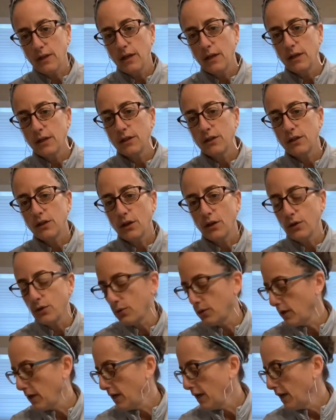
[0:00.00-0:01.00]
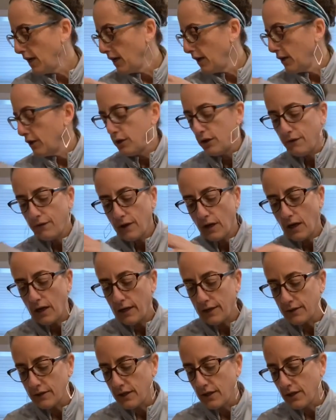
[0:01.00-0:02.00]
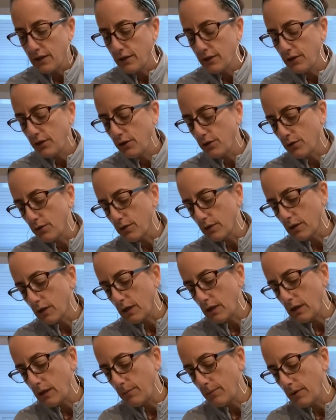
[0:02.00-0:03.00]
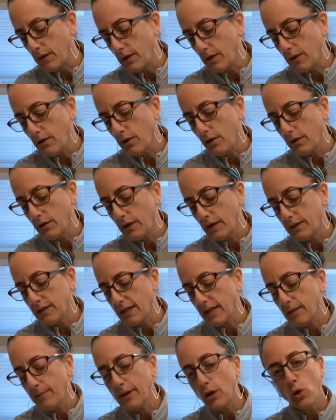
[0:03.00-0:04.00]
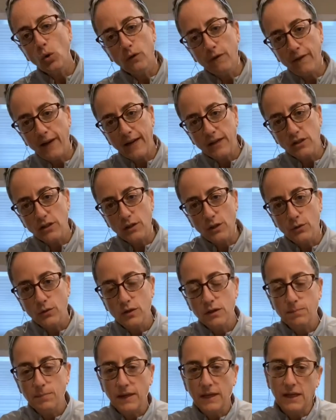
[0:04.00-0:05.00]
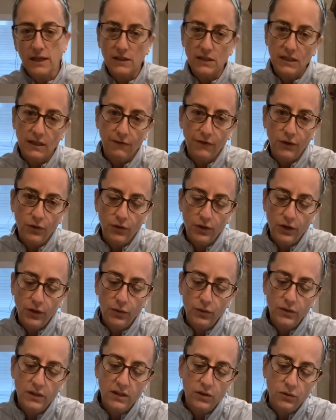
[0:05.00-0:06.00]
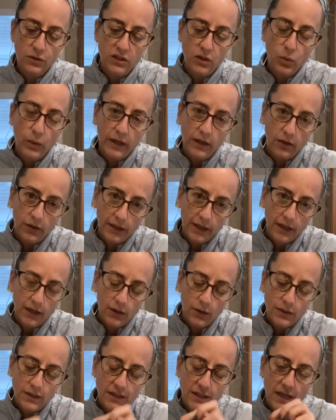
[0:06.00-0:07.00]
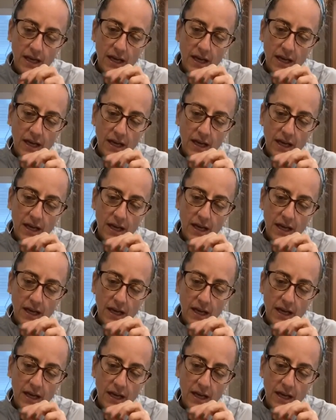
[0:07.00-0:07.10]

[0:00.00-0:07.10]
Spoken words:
So you've got your, it's gotta be old-fashioned oats because if you use those quick cooking oats,